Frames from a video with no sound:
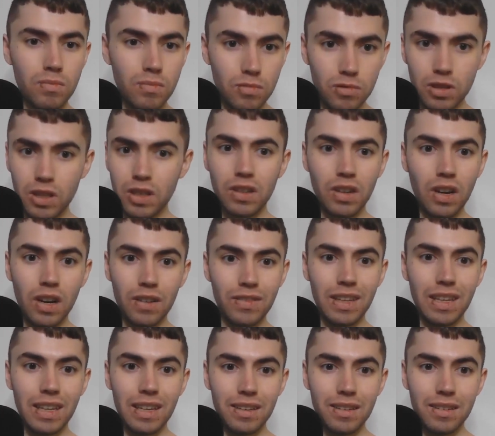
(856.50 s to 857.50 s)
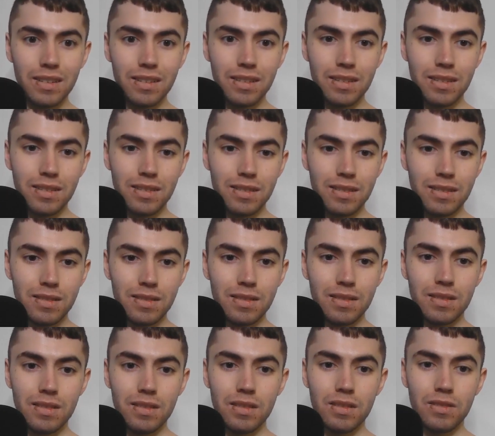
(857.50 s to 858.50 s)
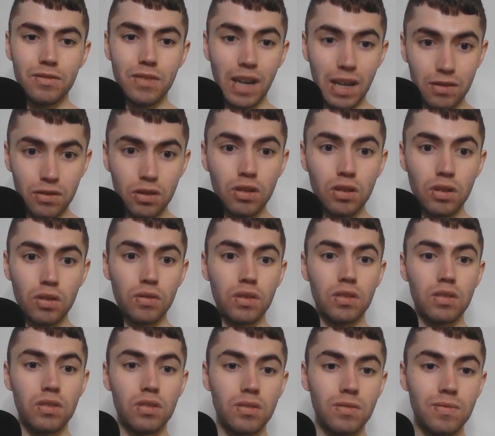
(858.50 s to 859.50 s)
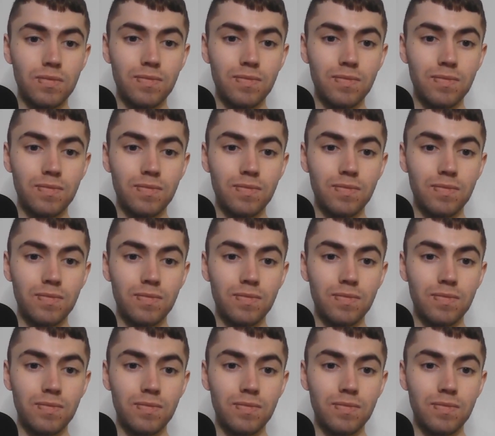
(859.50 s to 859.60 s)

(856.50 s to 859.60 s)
Jared Goff did. 5 turnovers.